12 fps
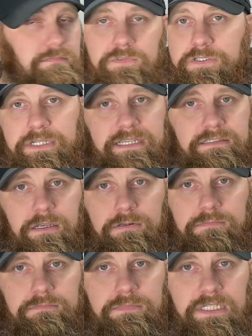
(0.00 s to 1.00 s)
you guys know,
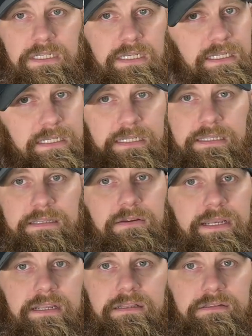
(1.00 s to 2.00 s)
there
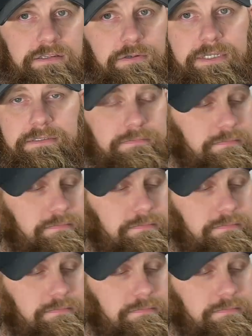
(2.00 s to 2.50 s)
ain't nothing to it